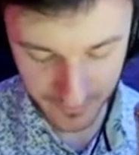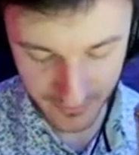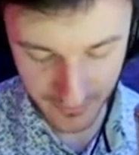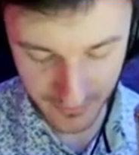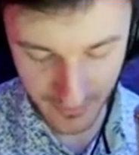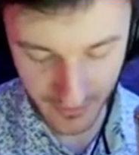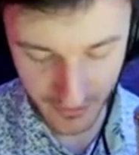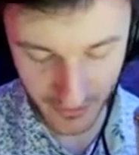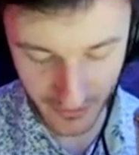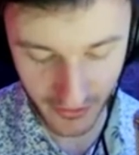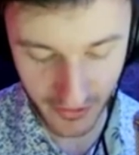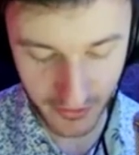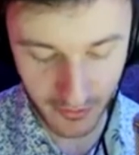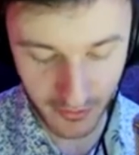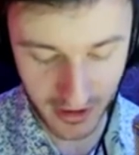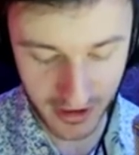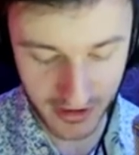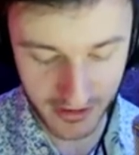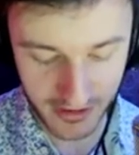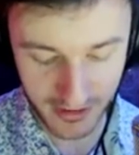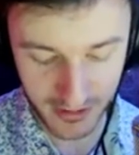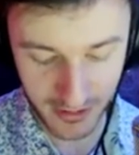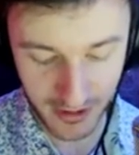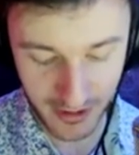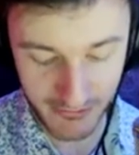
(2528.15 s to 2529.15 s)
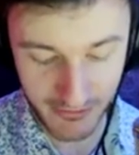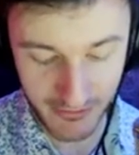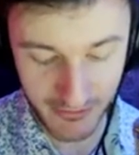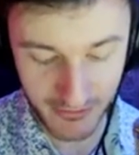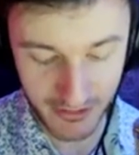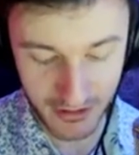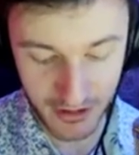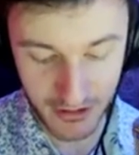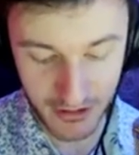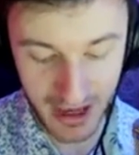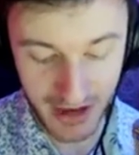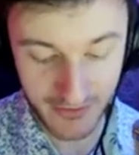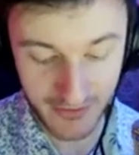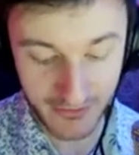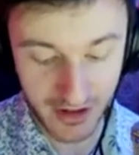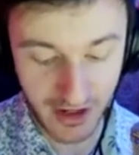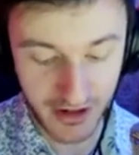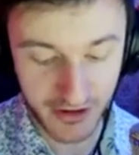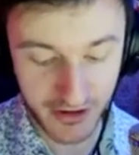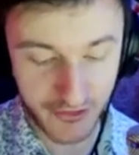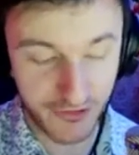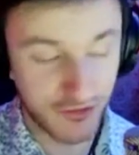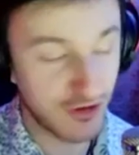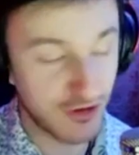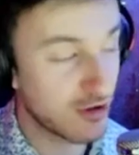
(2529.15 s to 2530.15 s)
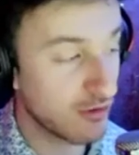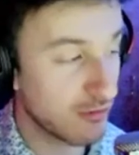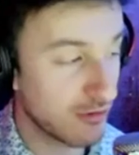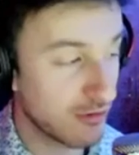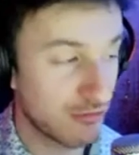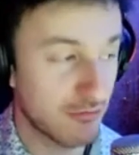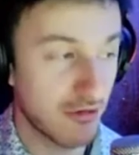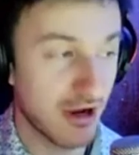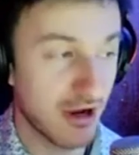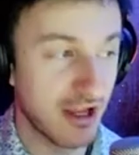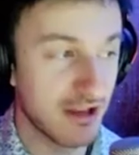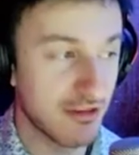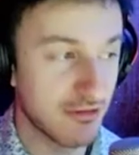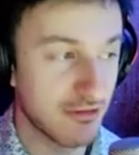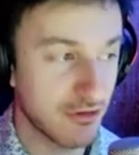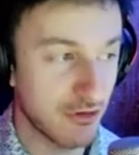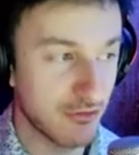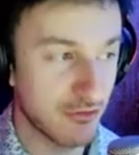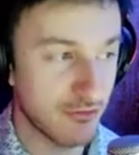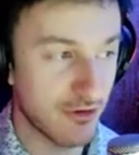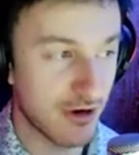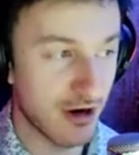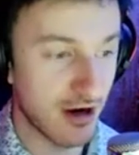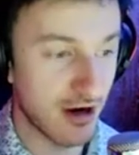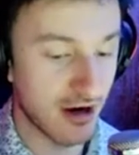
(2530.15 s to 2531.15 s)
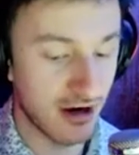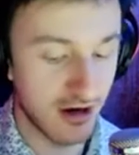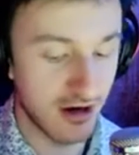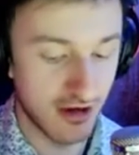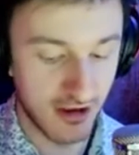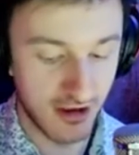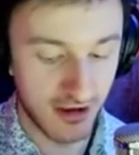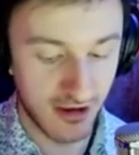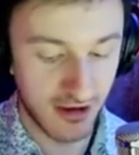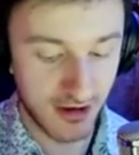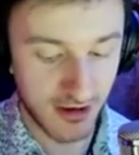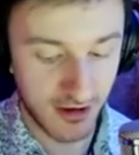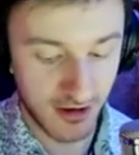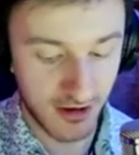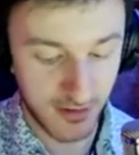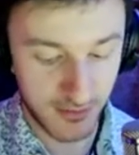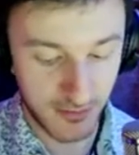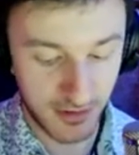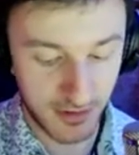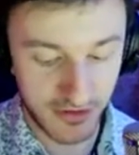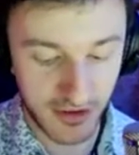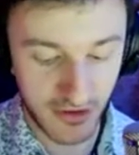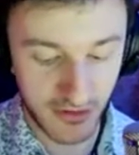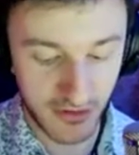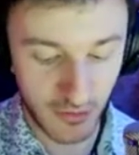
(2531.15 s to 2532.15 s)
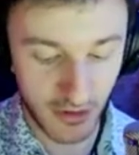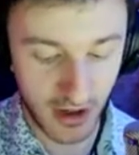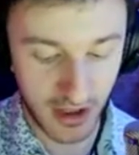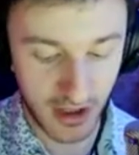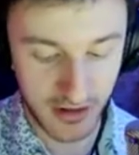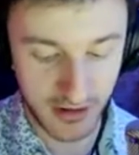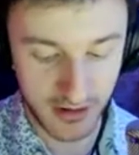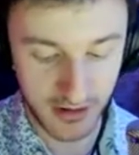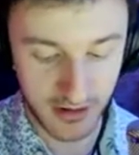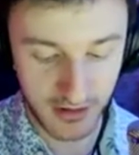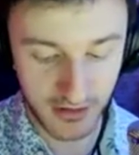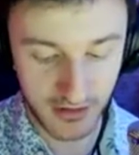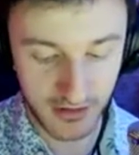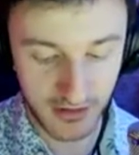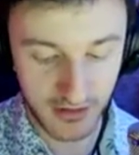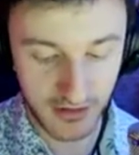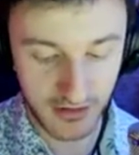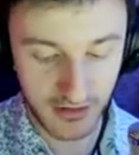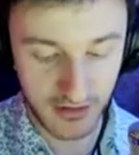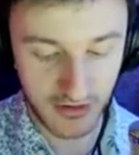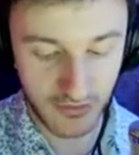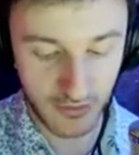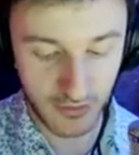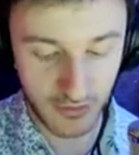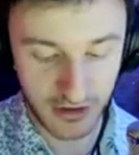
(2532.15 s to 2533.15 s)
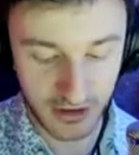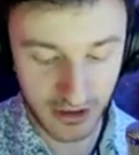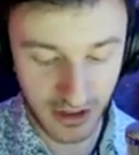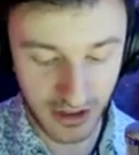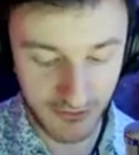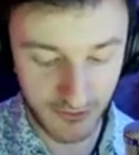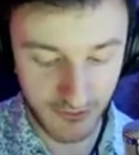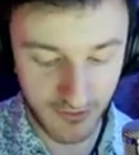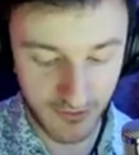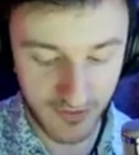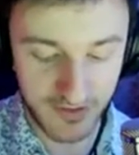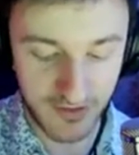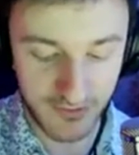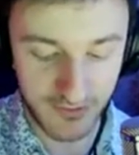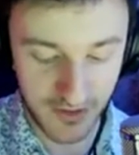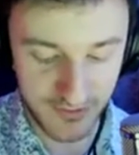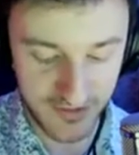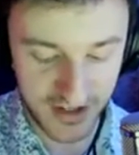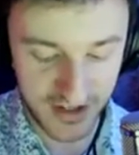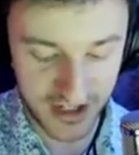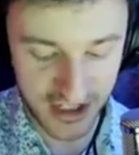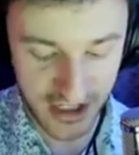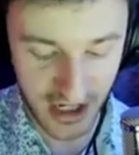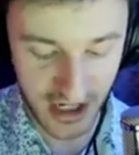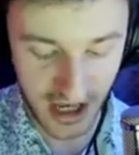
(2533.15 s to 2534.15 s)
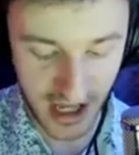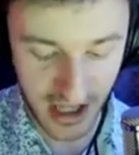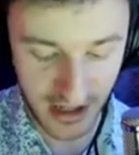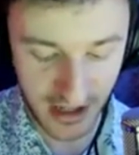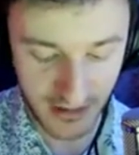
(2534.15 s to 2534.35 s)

So this one you haven't gotten a single one right so far, but this one you have a 50-50 shot.